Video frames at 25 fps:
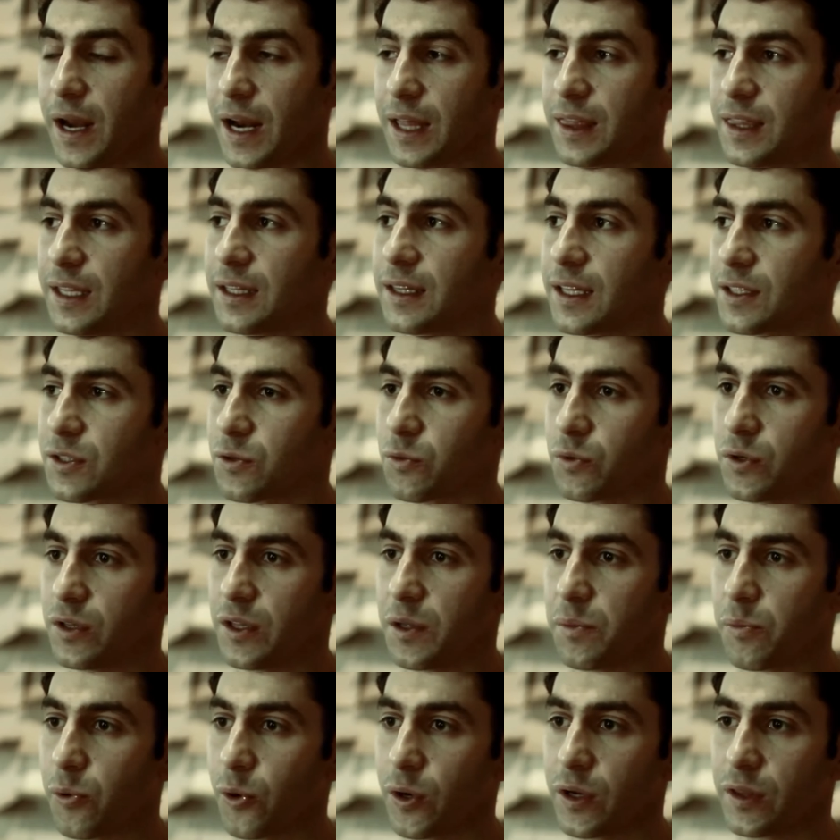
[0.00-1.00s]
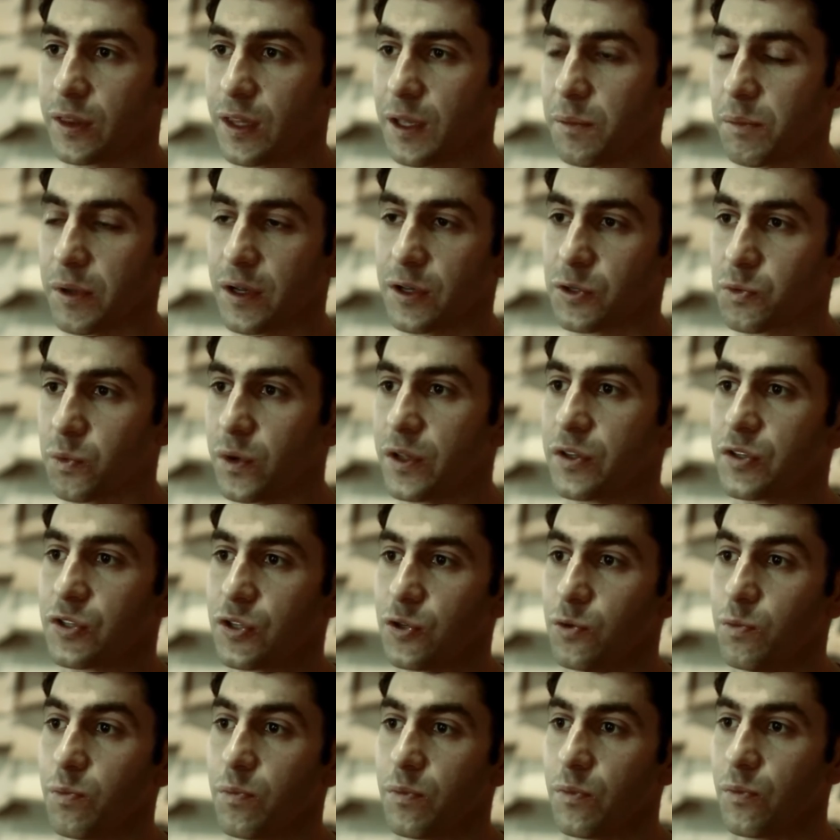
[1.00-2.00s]
I think that's a really important thing, because once
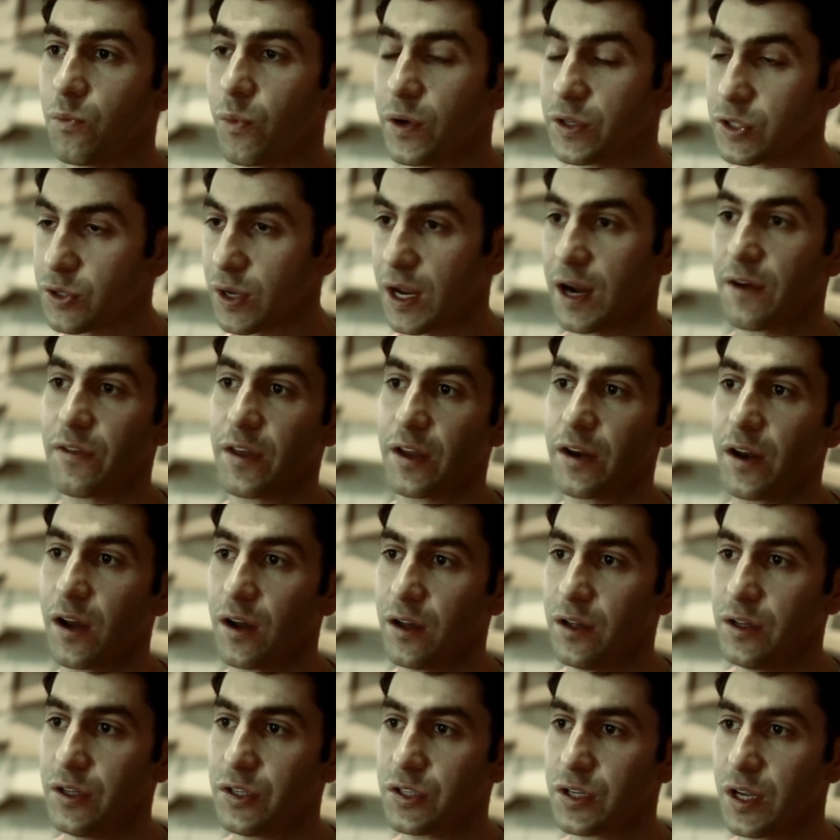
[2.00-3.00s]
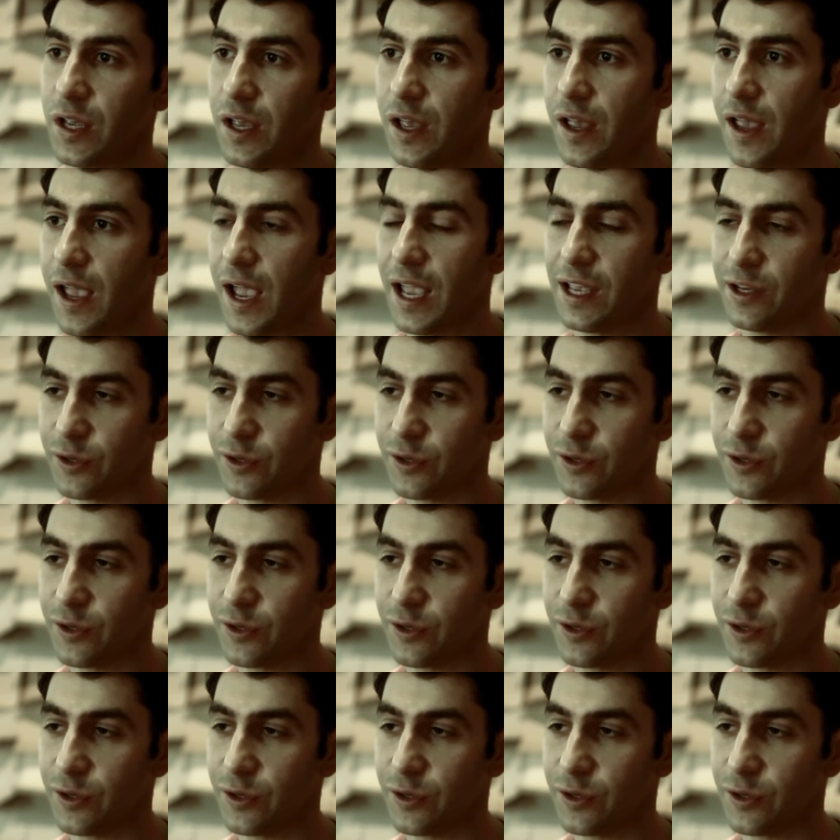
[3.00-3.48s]
you have that knowledge and